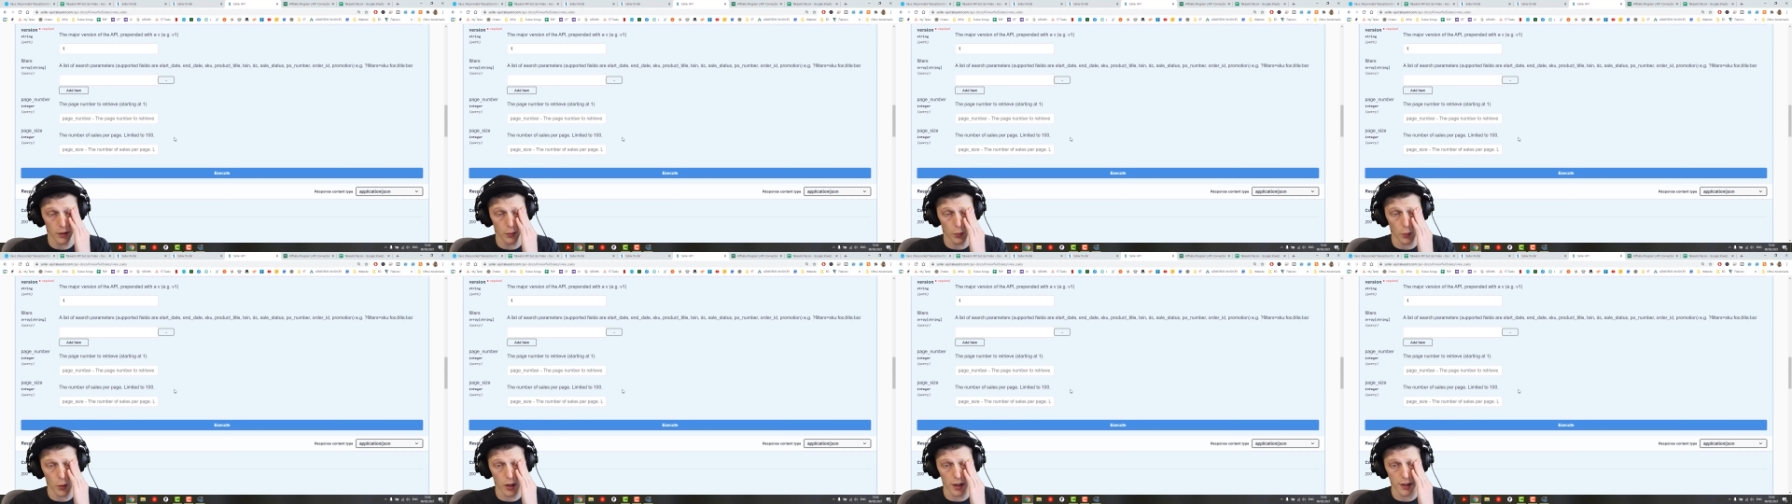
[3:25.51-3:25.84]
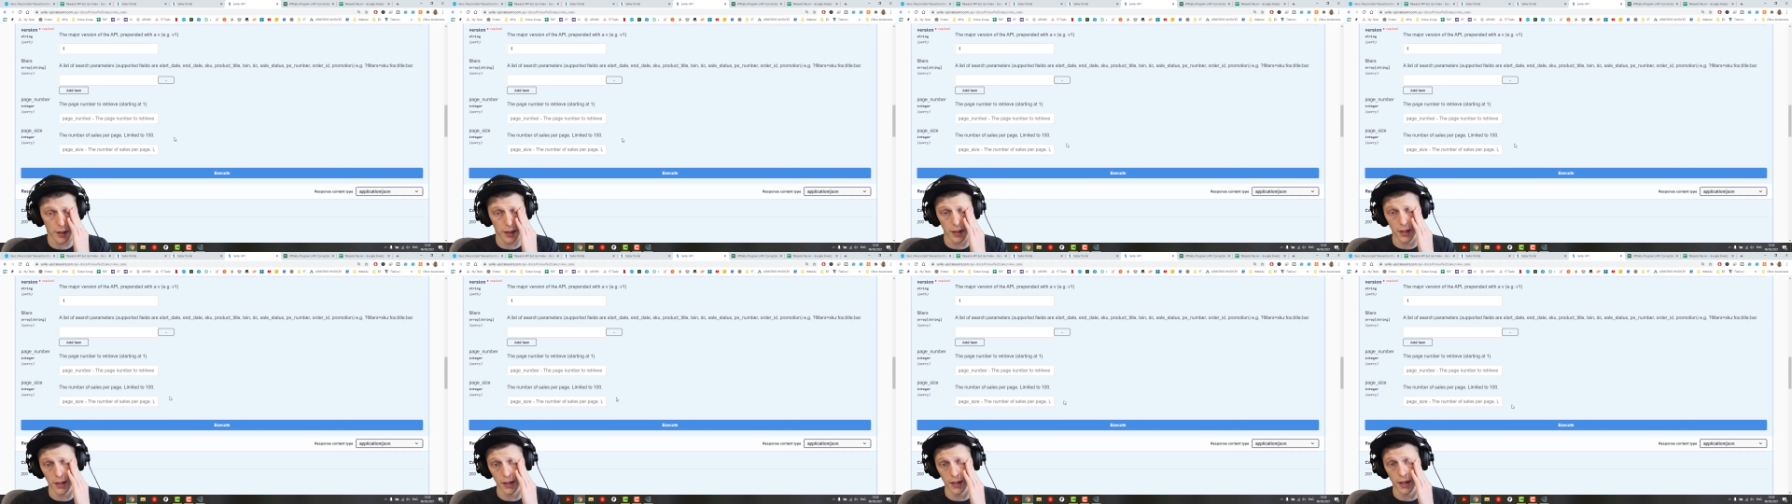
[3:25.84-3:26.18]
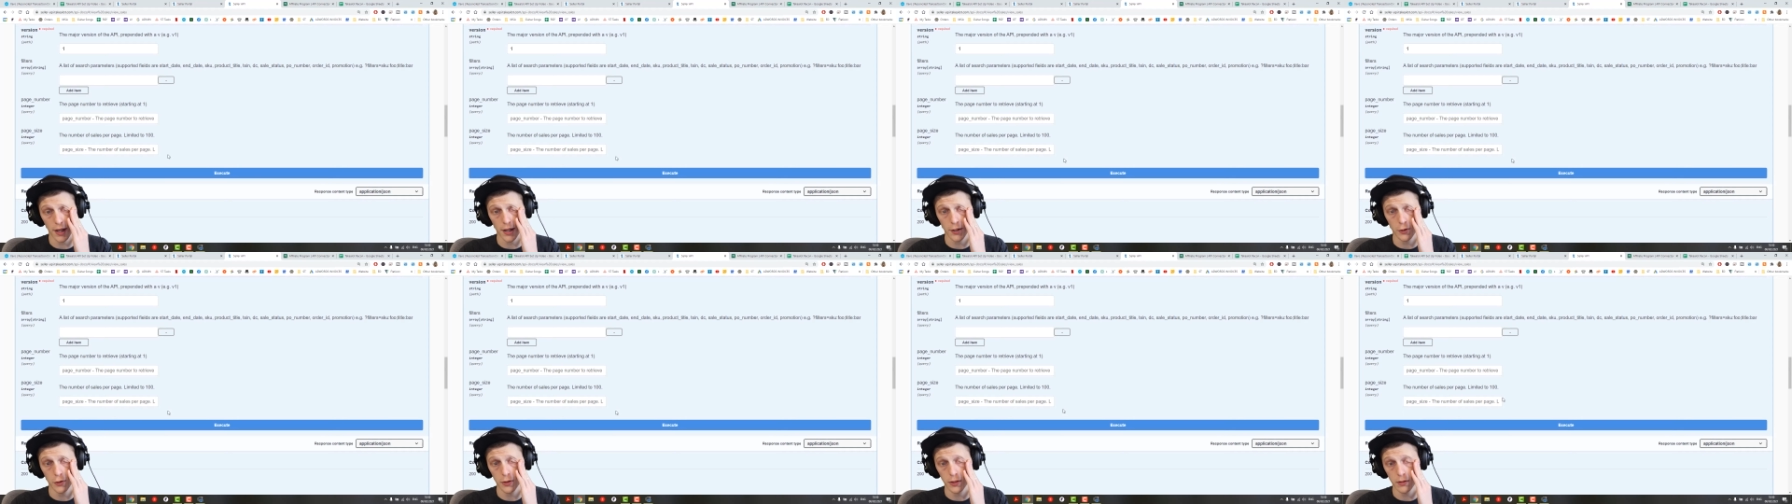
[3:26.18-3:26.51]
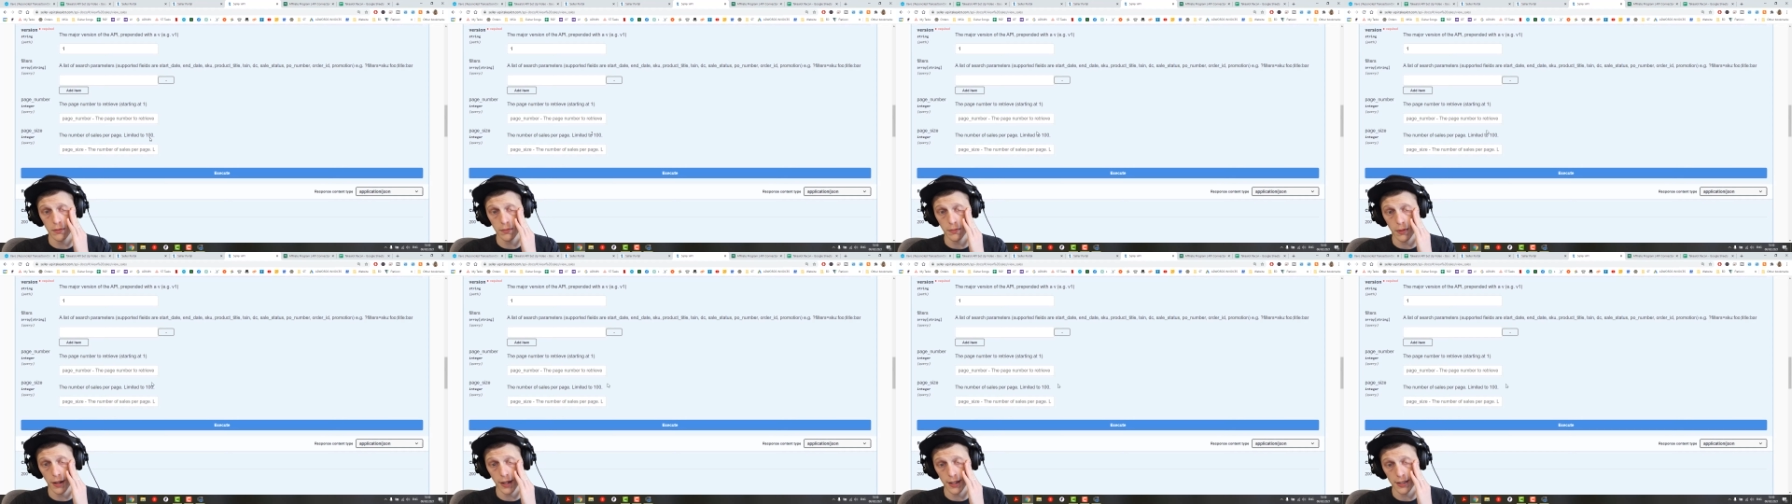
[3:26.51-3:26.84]
1 and
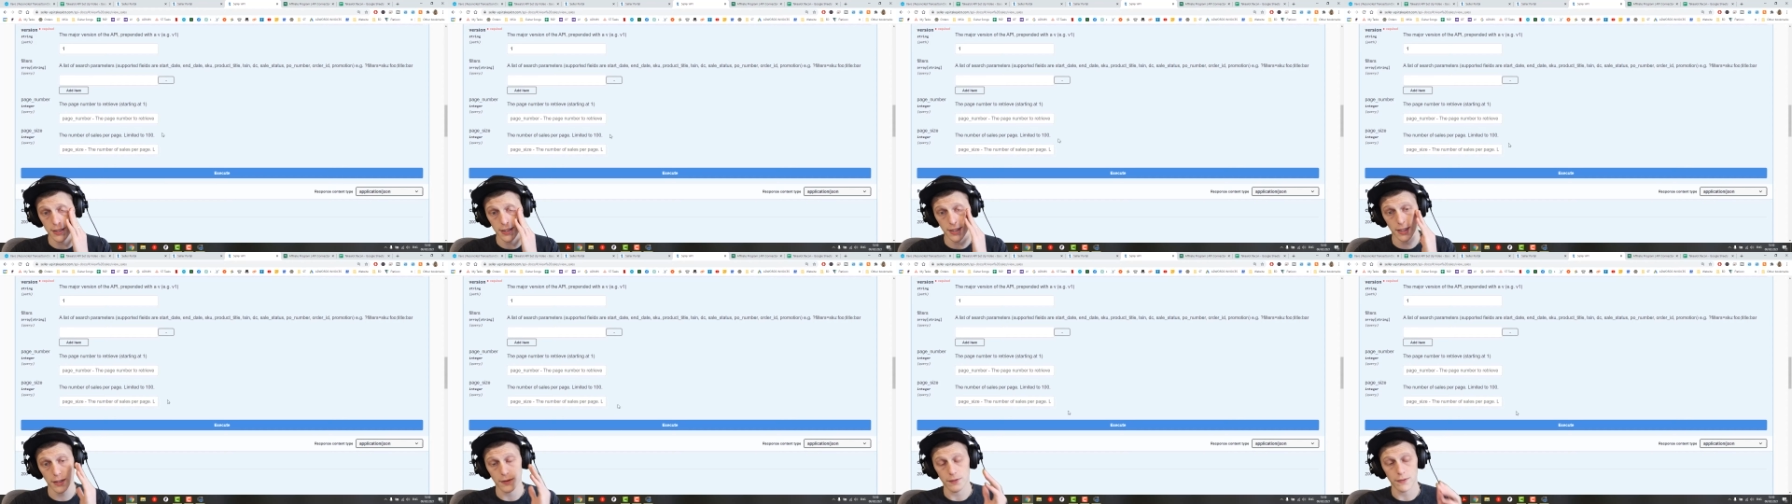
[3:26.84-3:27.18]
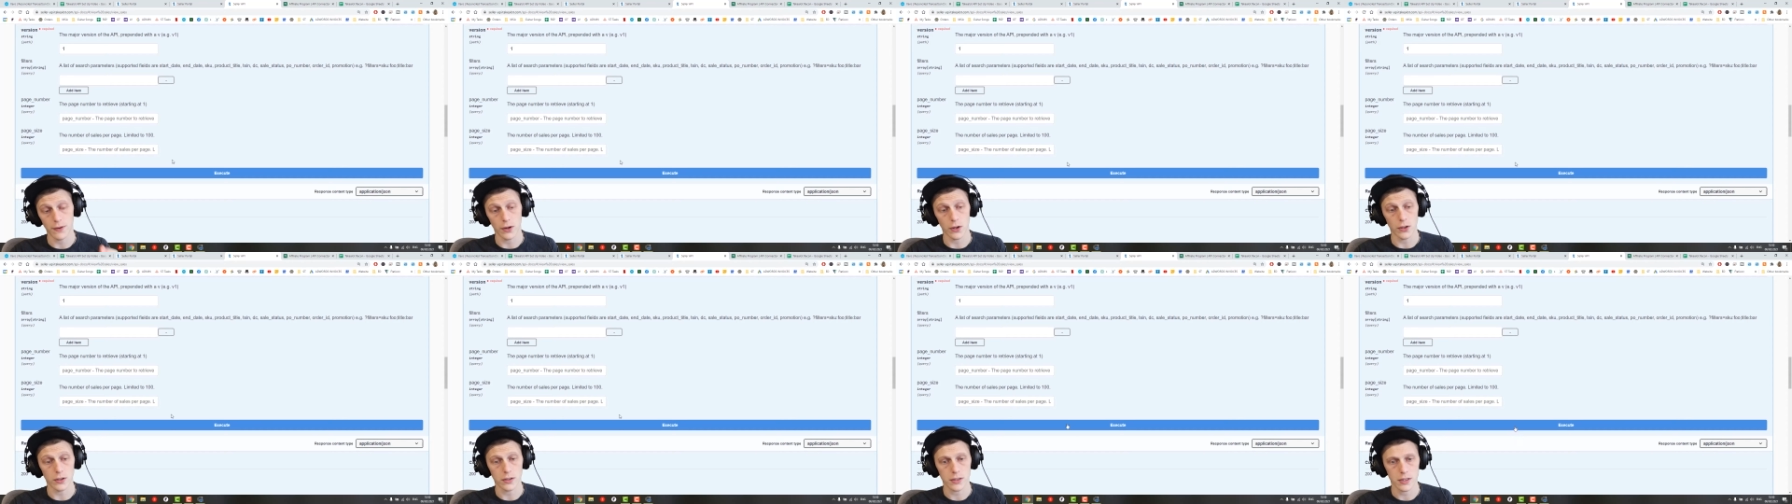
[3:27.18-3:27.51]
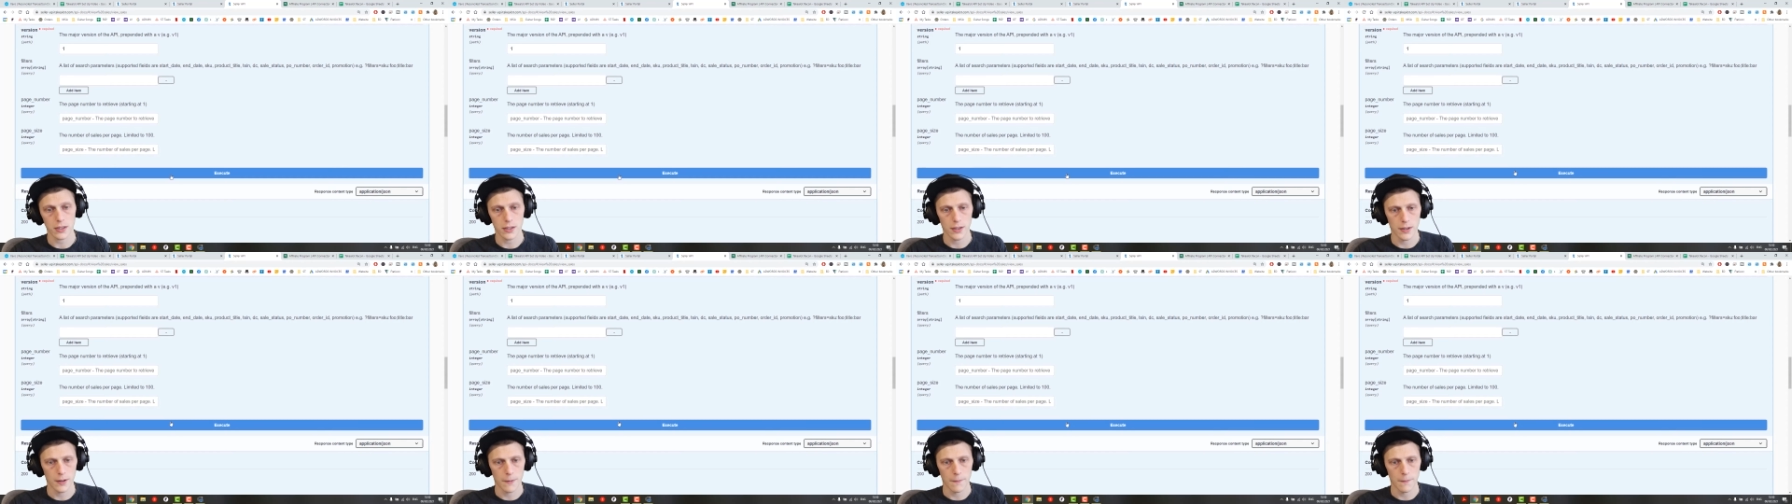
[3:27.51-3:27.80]
100 by default.